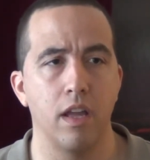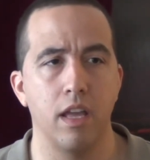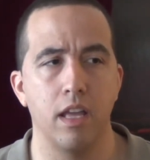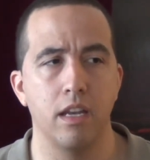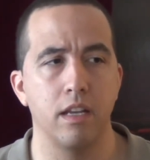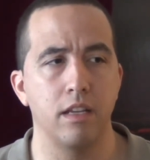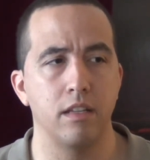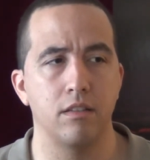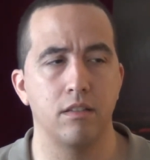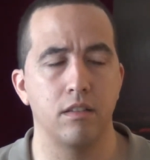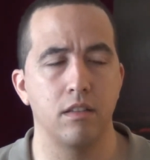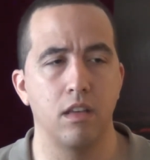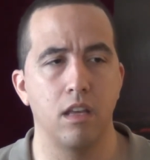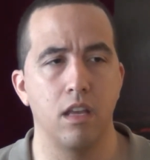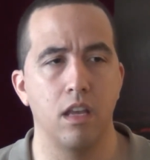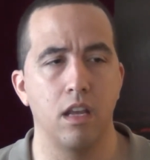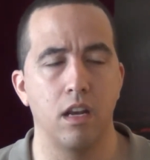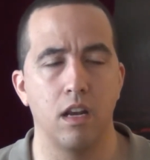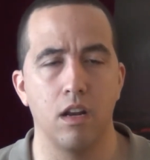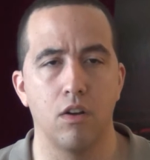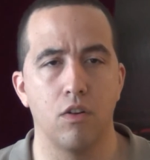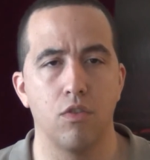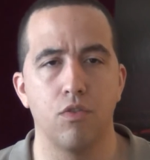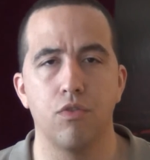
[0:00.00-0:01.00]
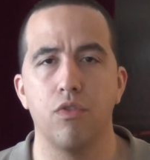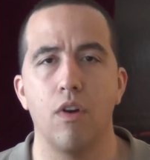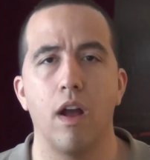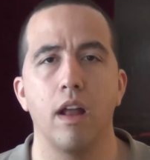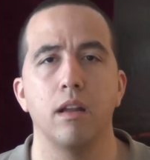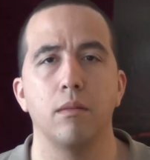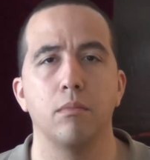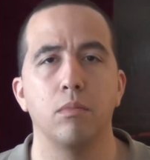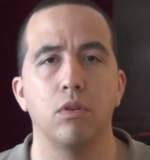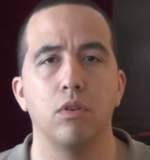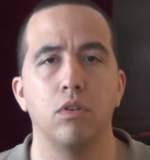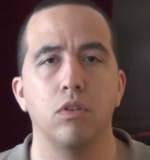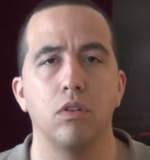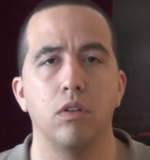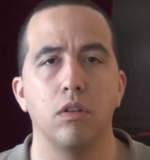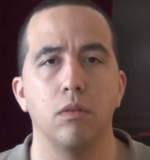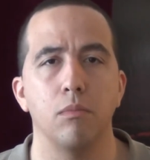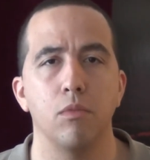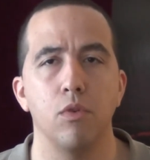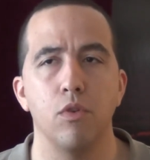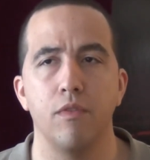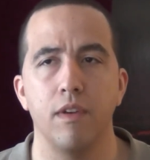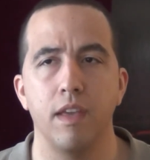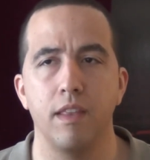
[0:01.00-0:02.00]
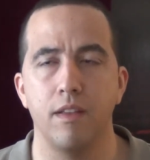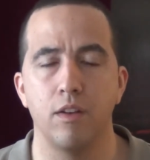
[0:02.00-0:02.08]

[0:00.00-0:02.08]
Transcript: It is an incredible movie.